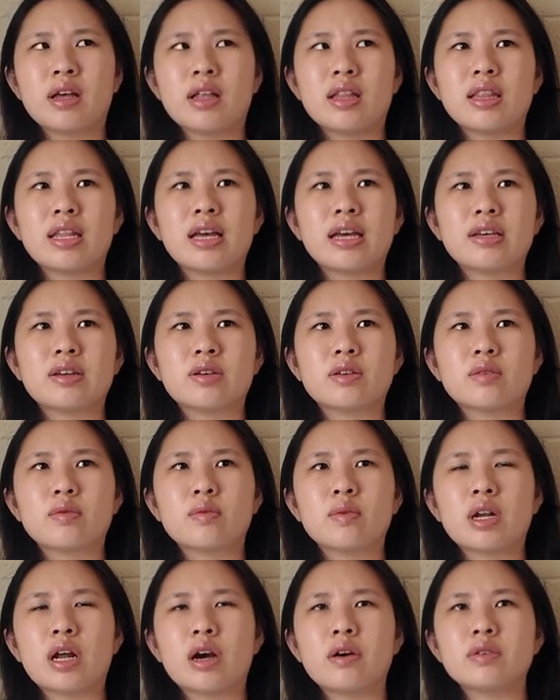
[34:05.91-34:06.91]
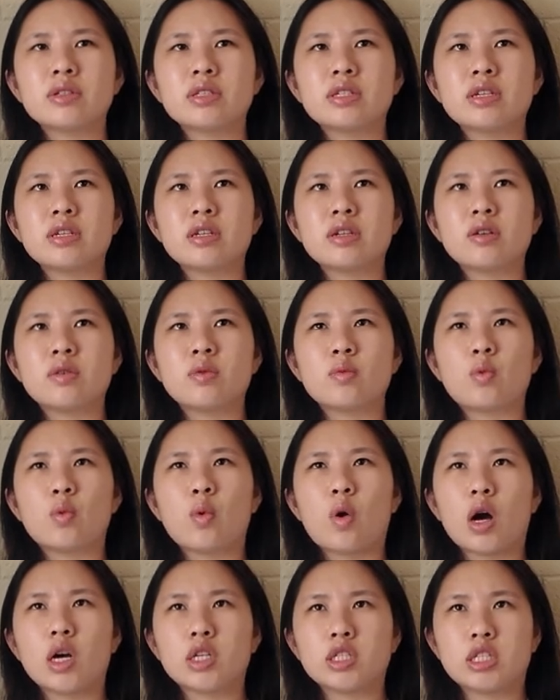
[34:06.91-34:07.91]
Like, when I was in
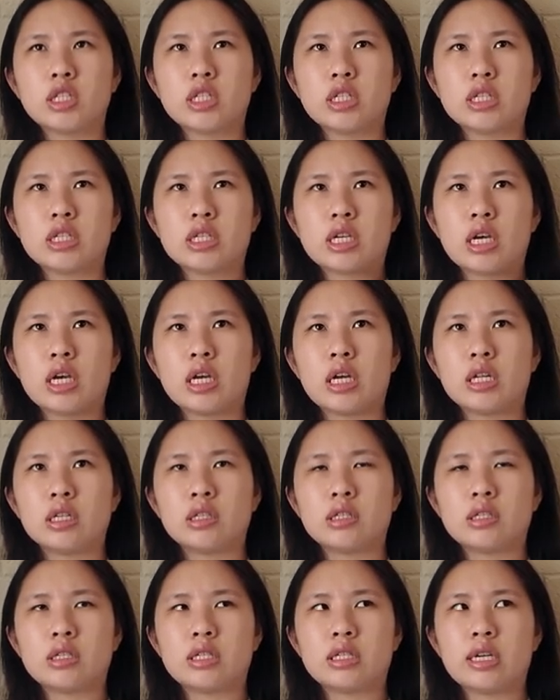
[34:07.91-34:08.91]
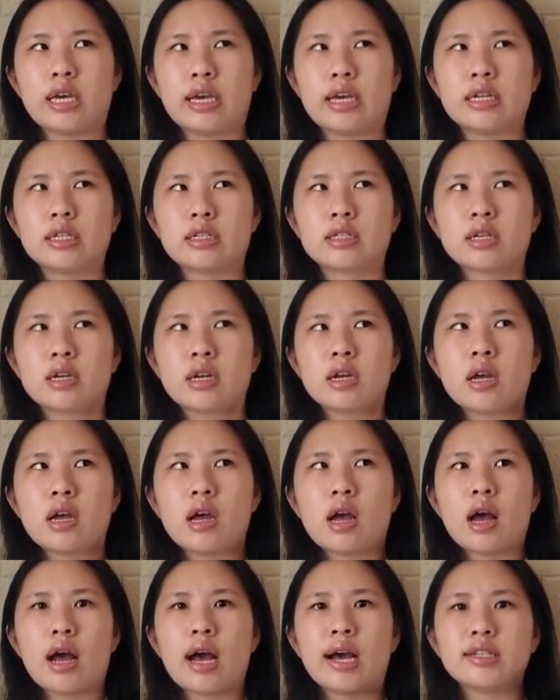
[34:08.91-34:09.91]
Washington state,
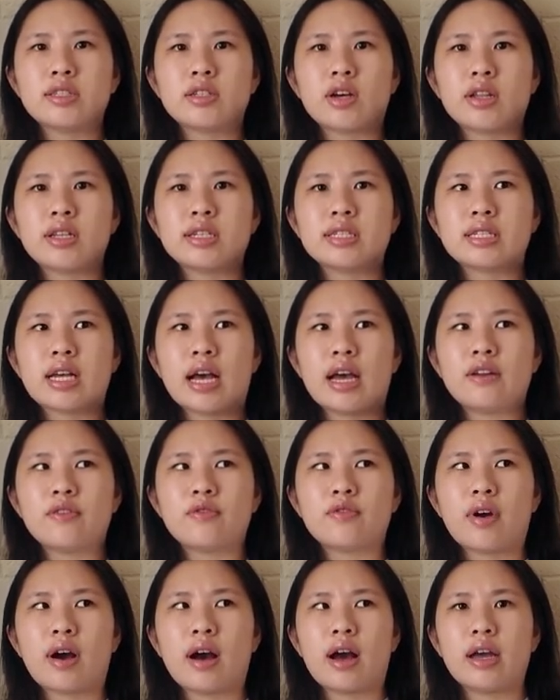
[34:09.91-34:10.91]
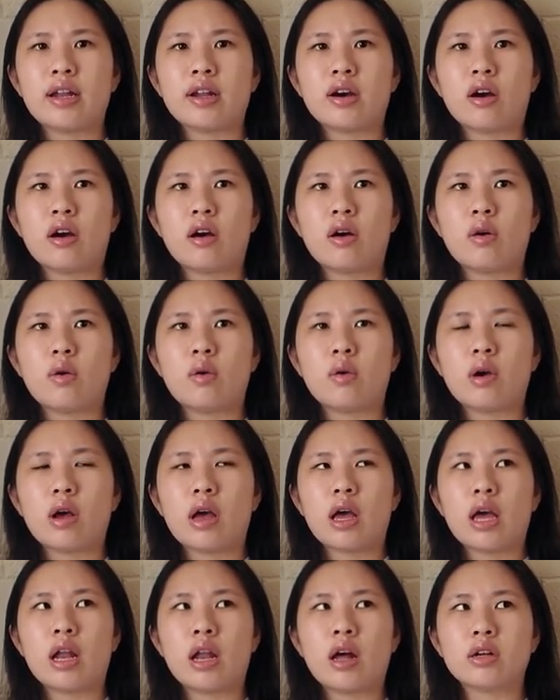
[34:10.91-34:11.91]
I saw the sign for Idaho
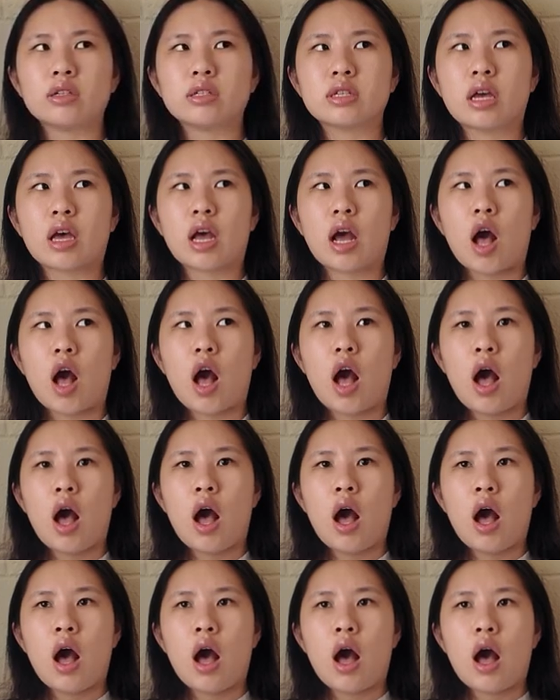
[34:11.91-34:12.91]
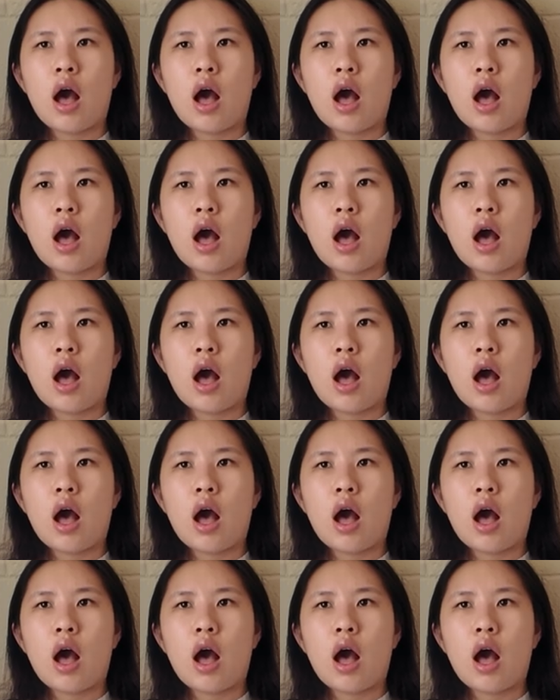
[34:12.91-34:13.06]
and I was like, oh,